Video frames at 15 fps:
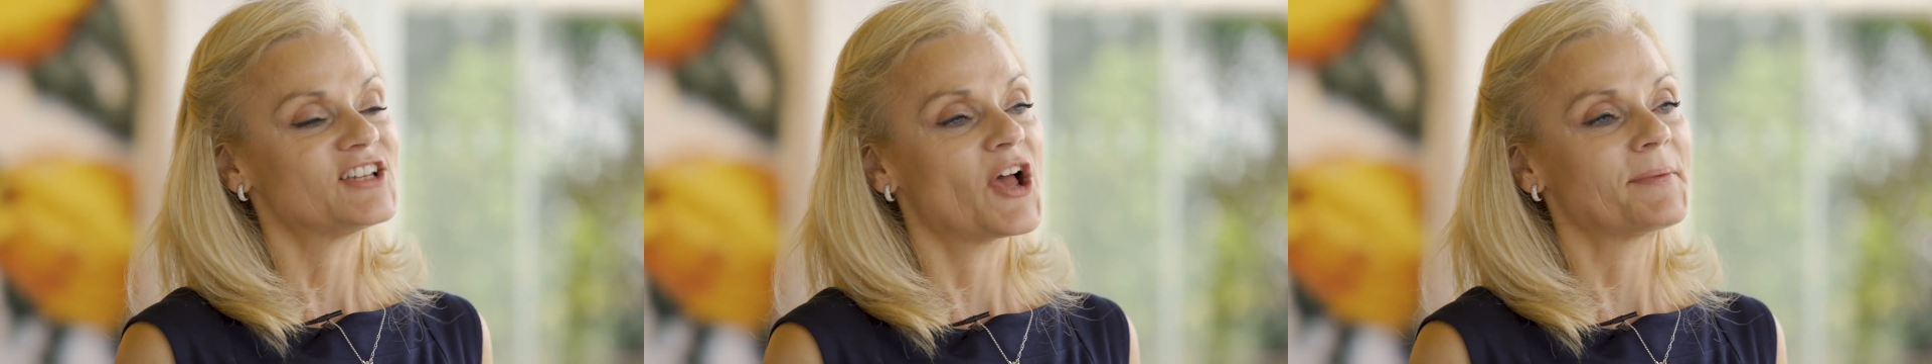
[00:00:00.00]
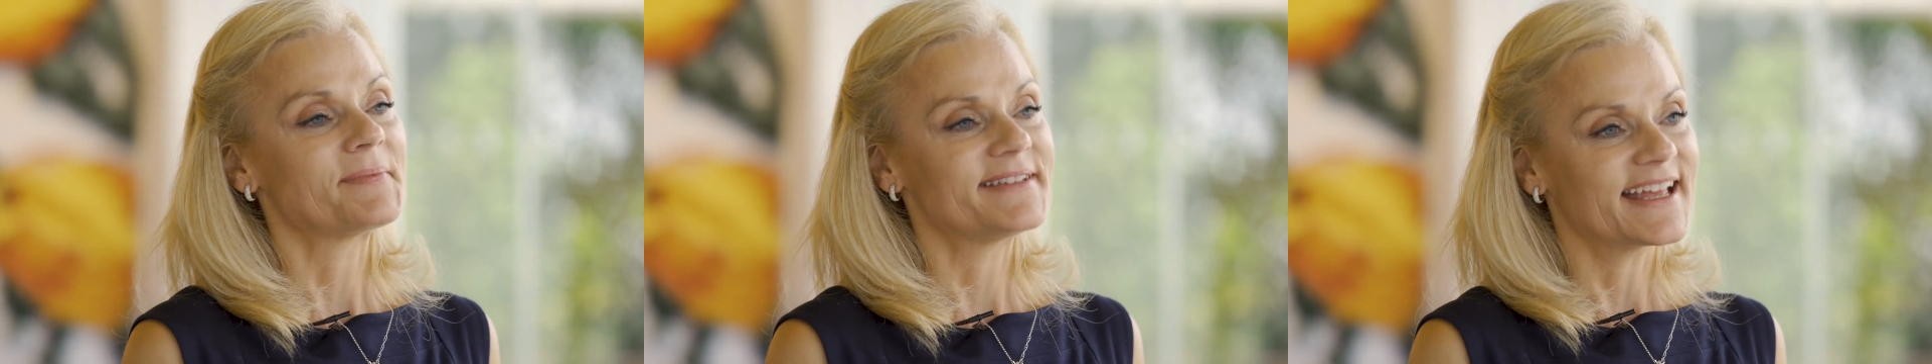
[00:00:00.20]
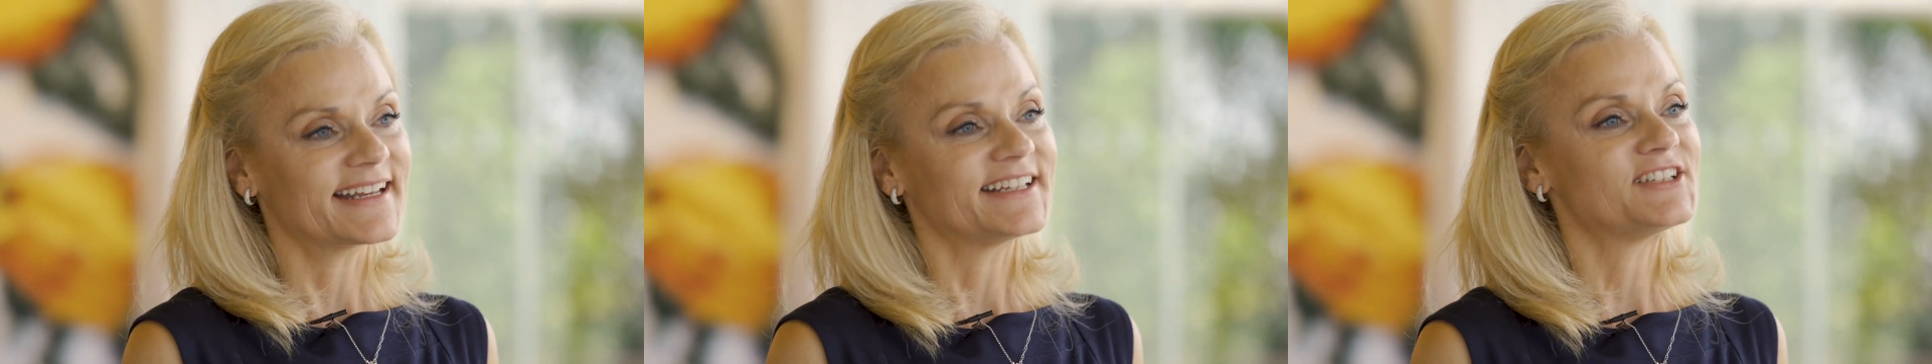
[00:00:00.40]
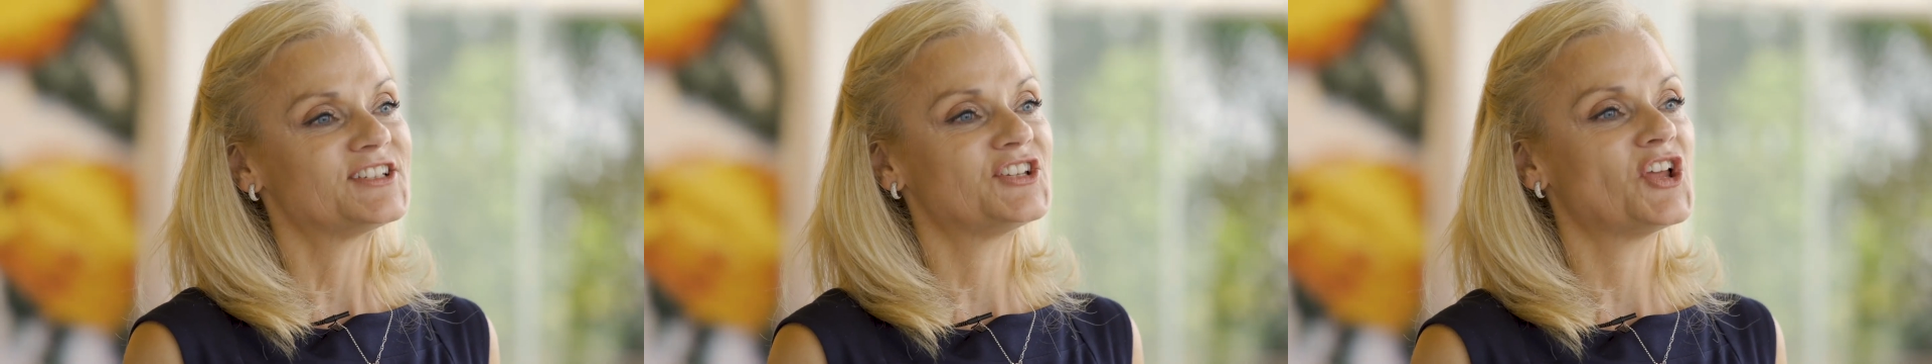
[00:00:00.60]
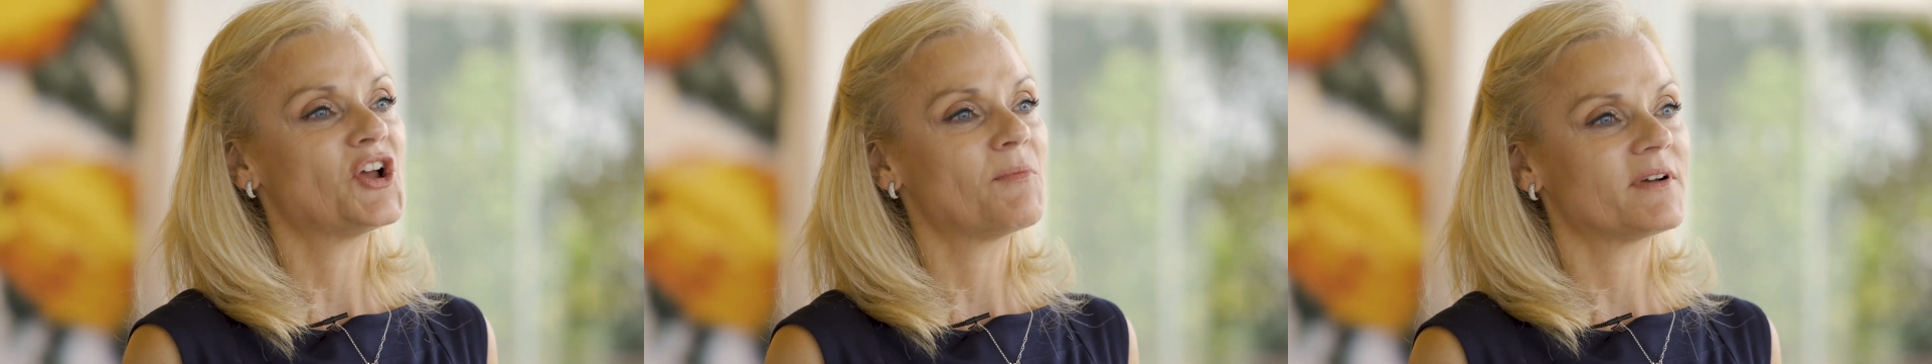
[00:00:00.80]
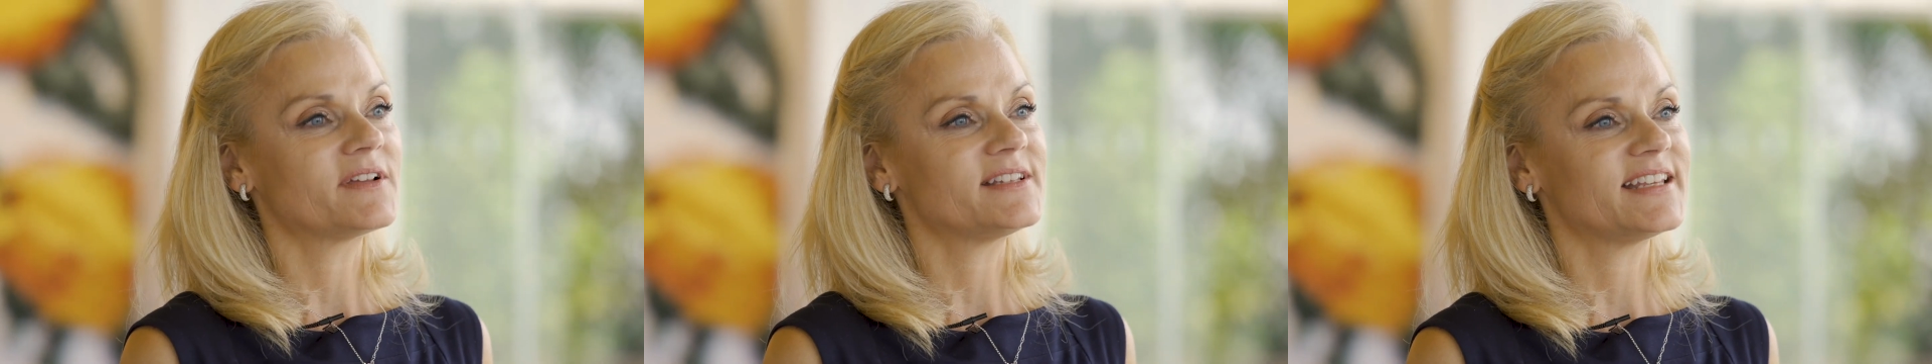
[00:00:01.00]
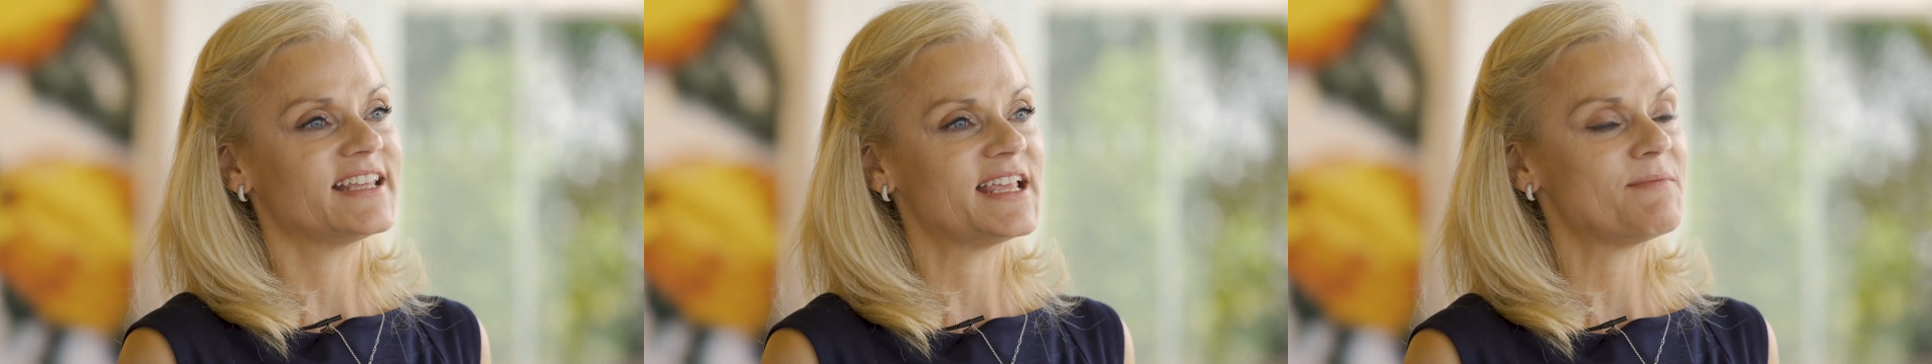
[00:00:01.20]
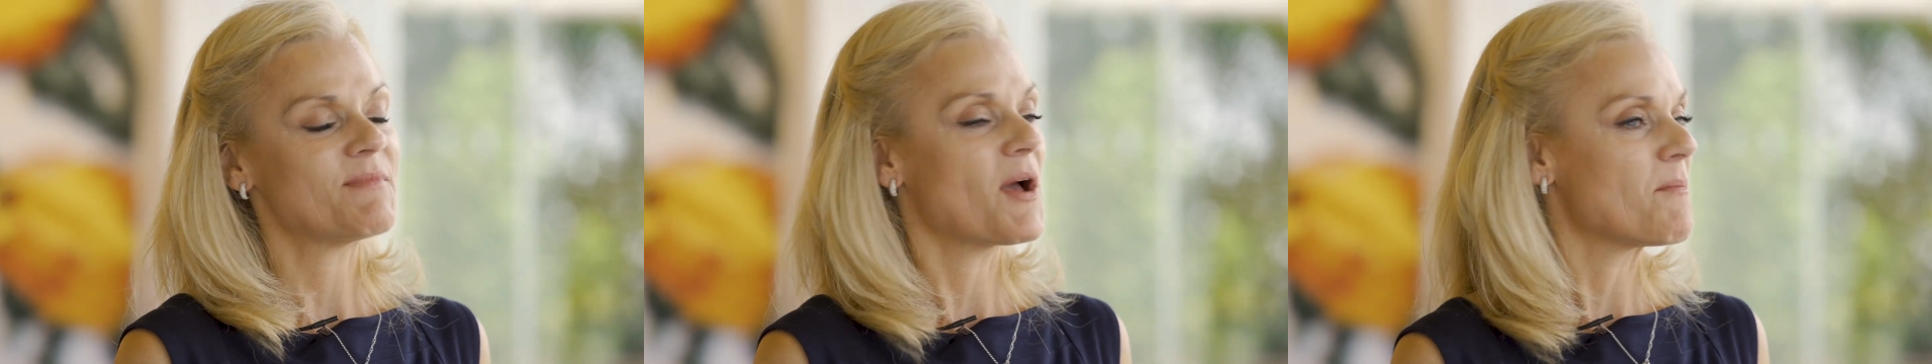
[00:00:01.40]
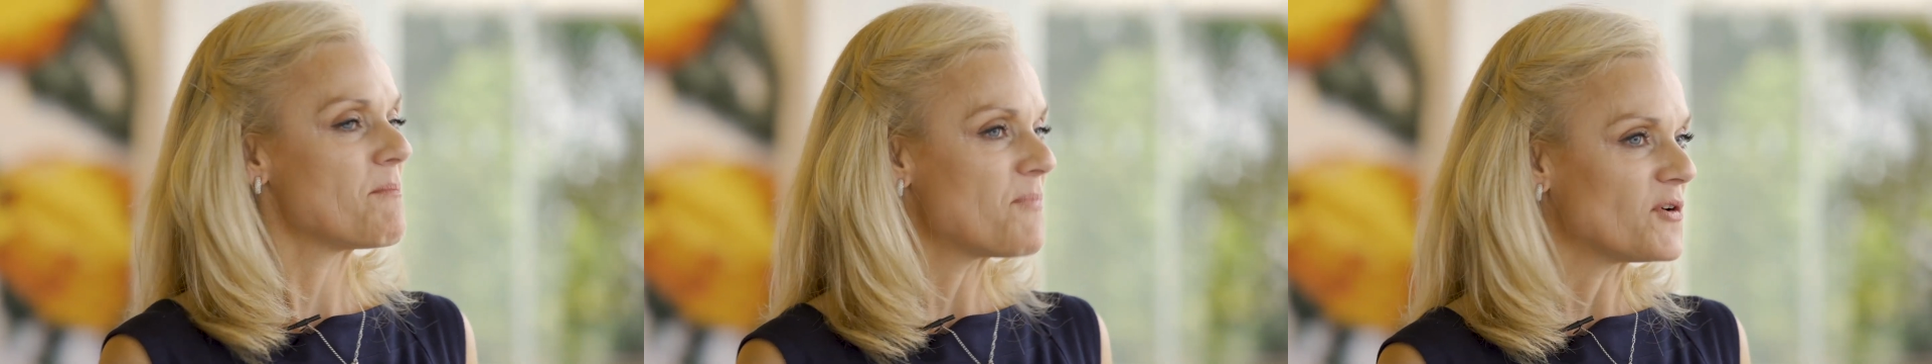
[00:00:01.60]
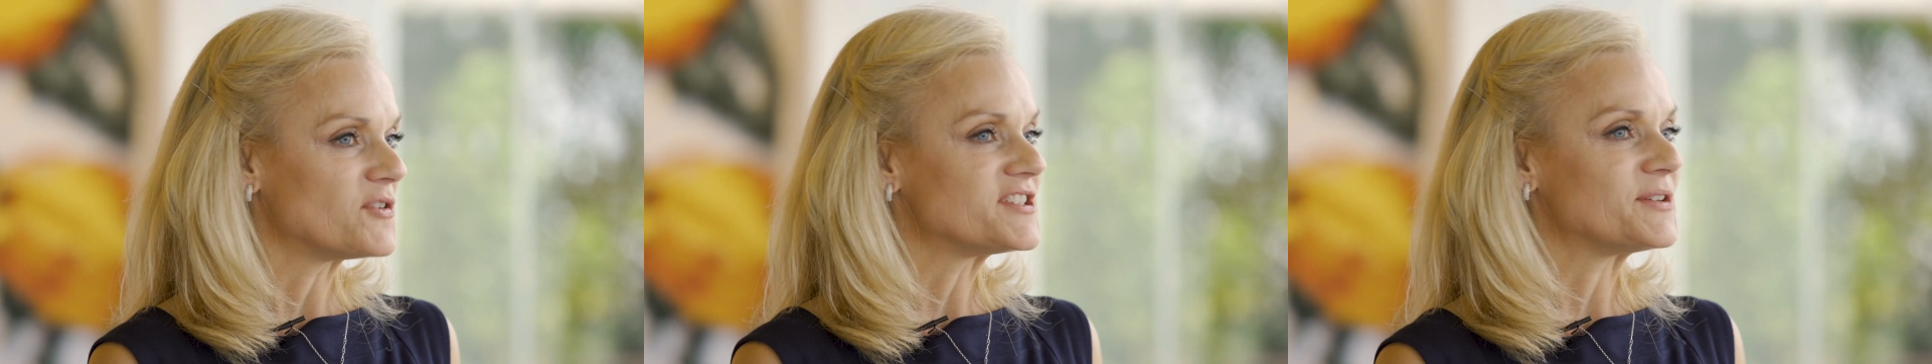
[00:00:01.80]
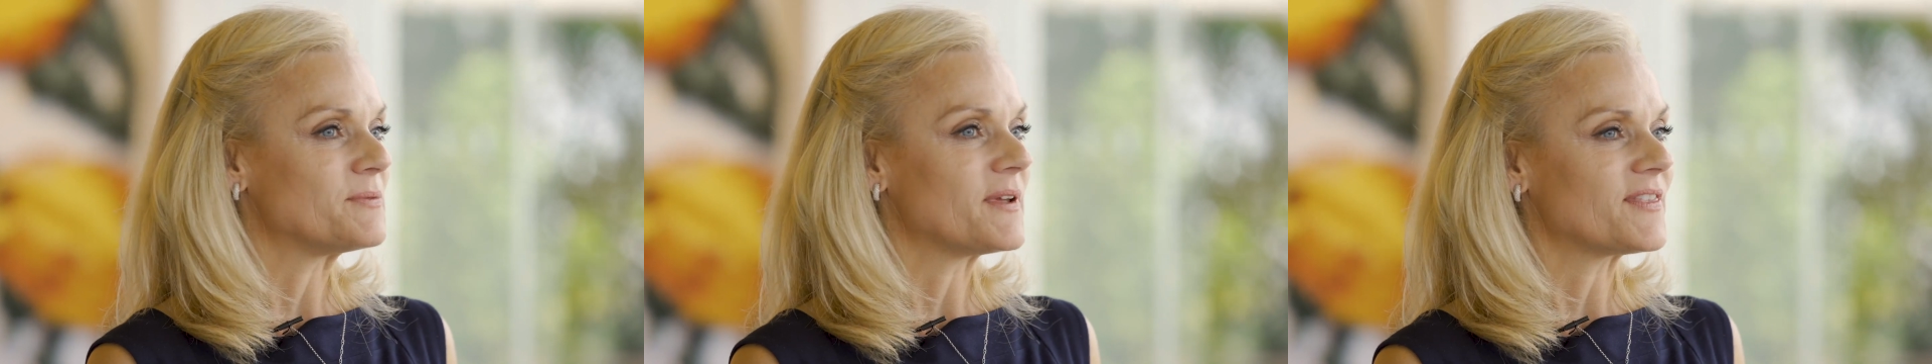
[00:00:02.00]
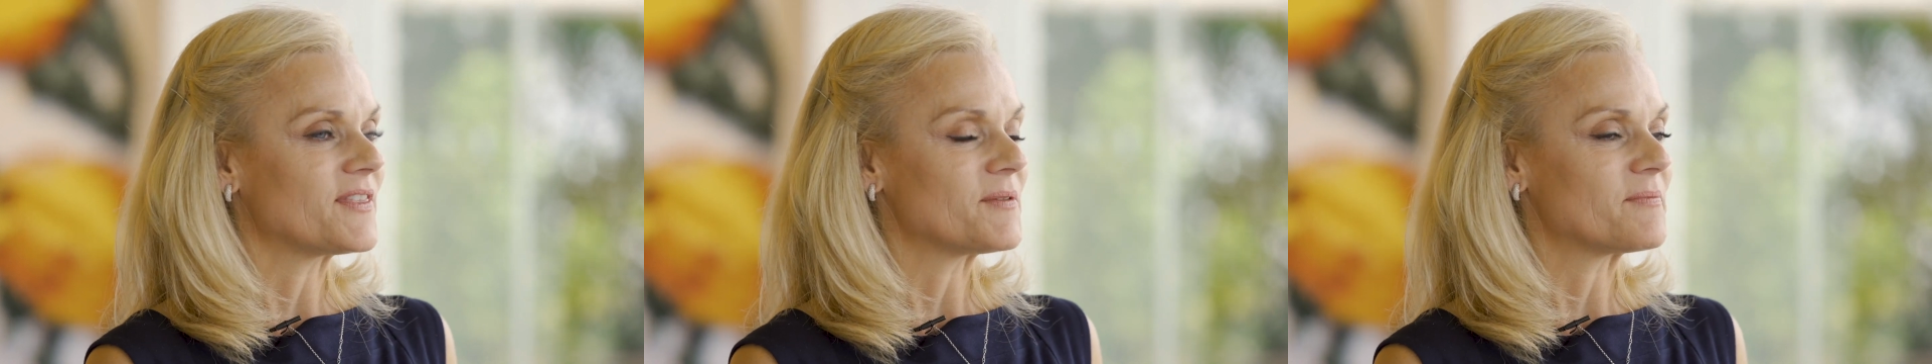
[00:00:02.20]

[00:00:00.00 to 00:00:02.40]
time getting to know my team and bonding with